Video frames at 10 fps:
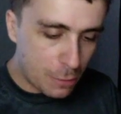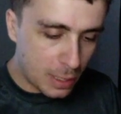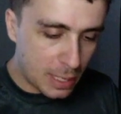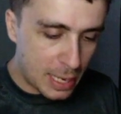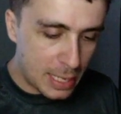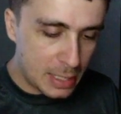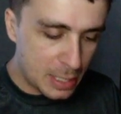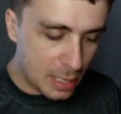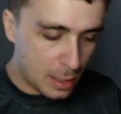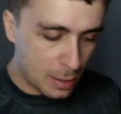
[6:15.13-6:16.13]
kind
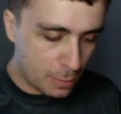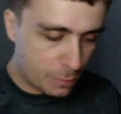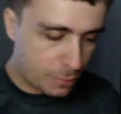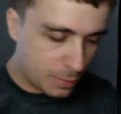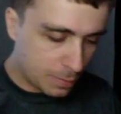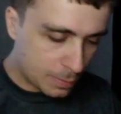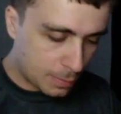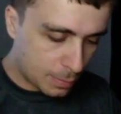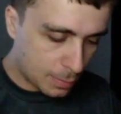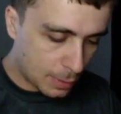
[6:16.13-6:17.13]
of,
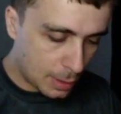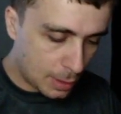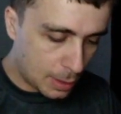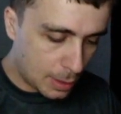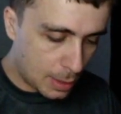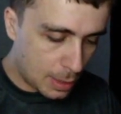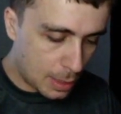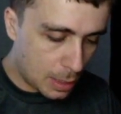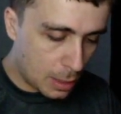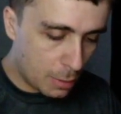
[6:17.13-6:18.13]

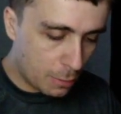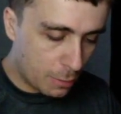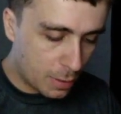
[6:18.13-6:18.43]
of